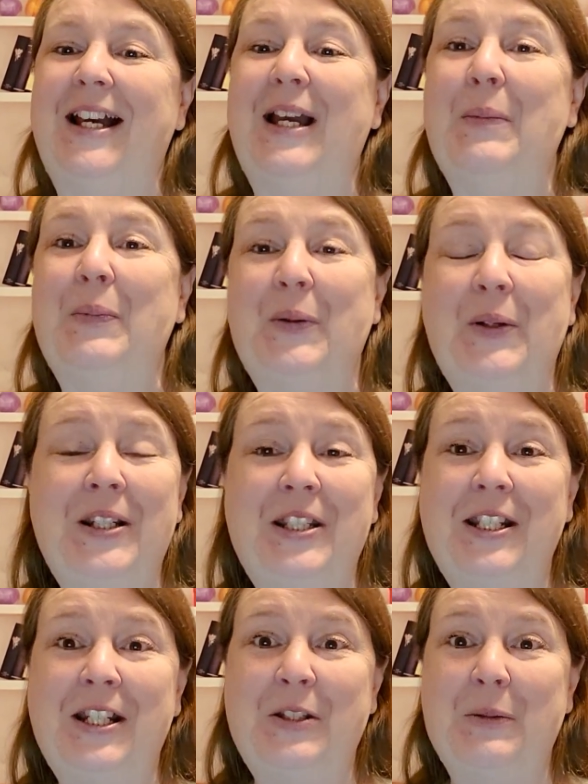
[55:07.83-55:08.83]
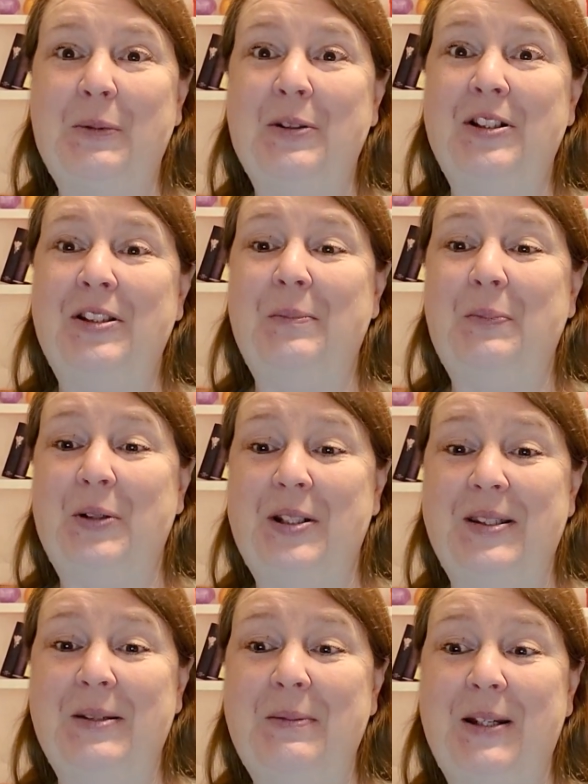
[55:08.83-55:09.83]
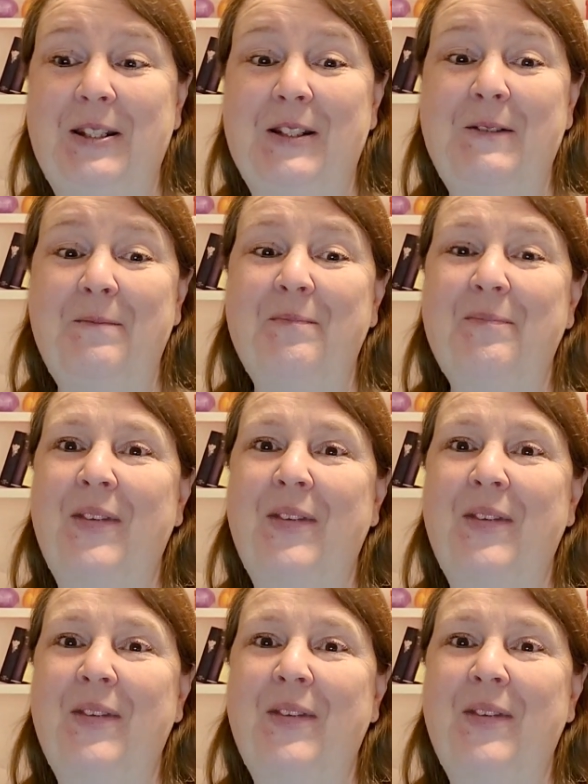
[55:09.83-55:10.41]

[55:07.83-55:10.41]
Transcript: I appreciate your participation.